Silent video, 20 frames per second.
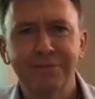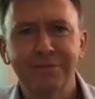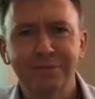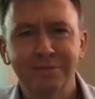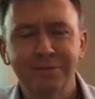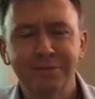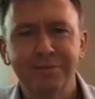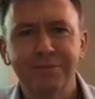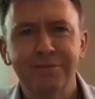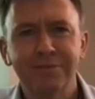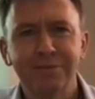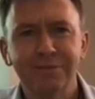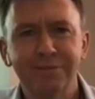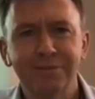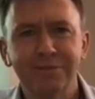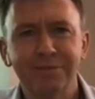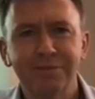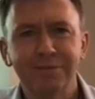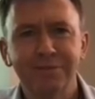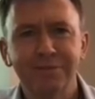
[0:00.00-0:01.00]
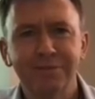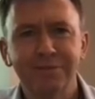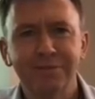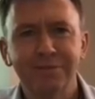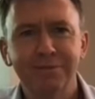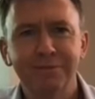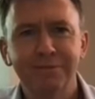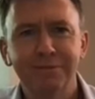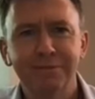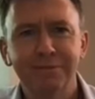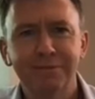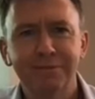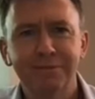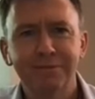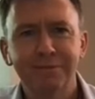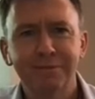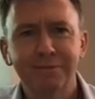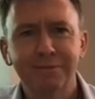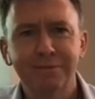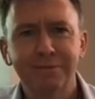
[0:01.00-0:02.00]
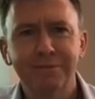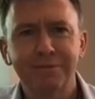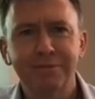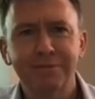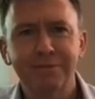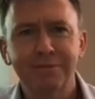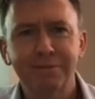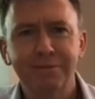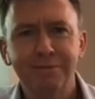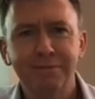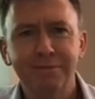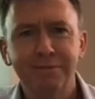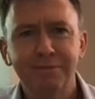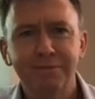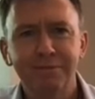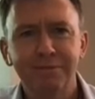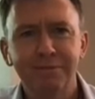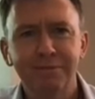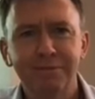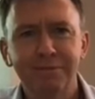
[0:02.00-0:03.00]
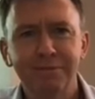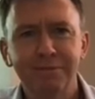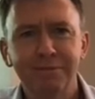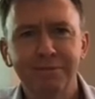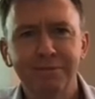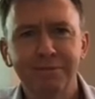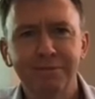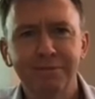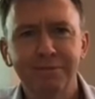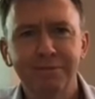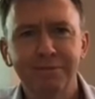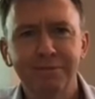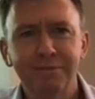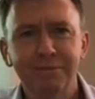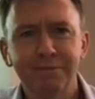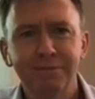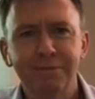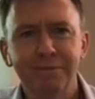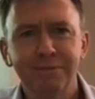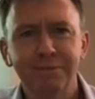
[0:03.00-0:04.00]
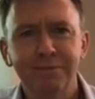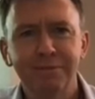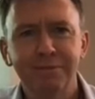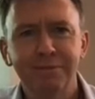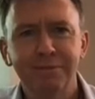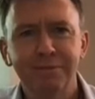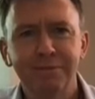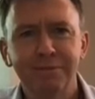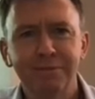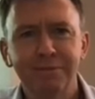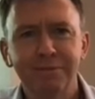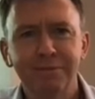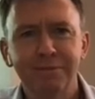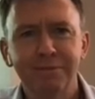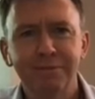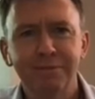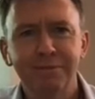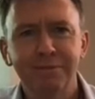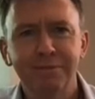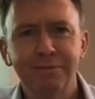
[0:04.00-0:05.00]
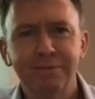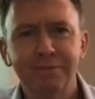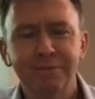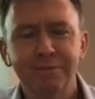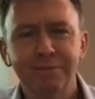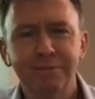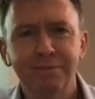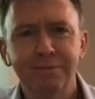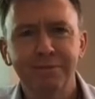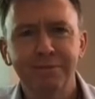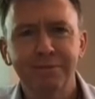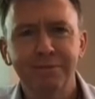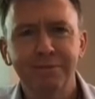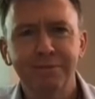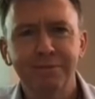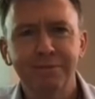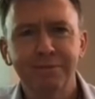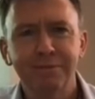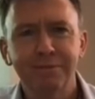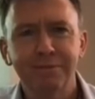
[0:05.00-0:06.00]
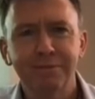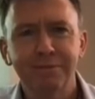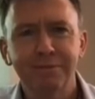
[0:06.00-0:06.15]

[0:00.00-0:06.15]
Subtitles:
[no speech]